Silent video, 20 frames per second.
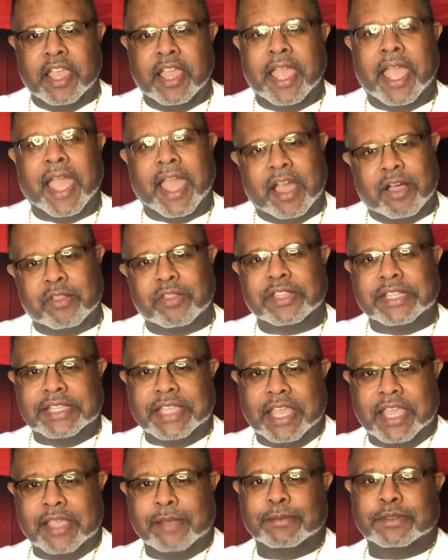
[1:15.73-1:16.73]
how the
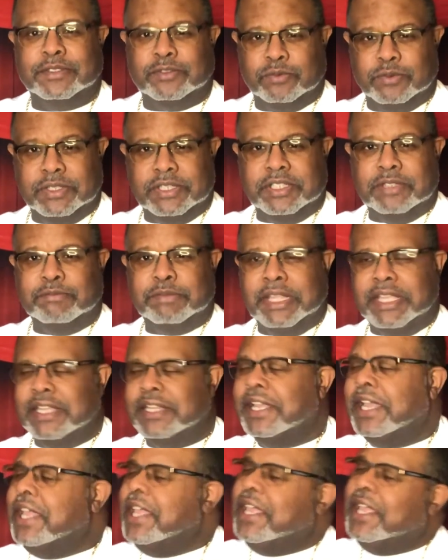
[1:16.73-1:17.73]
game is really played.
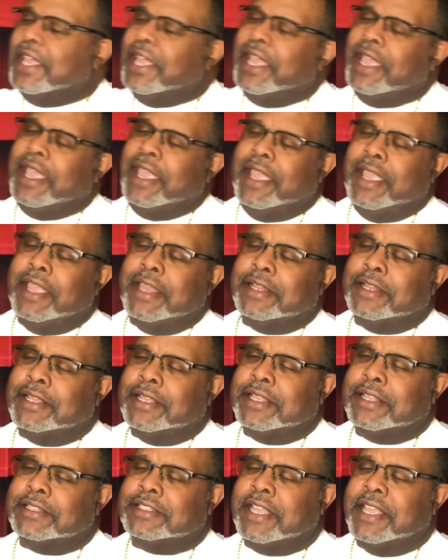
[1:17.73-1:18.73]
And
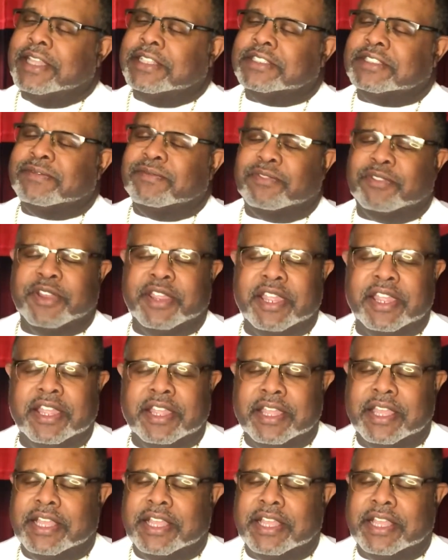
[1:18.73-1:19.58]
it's freeing.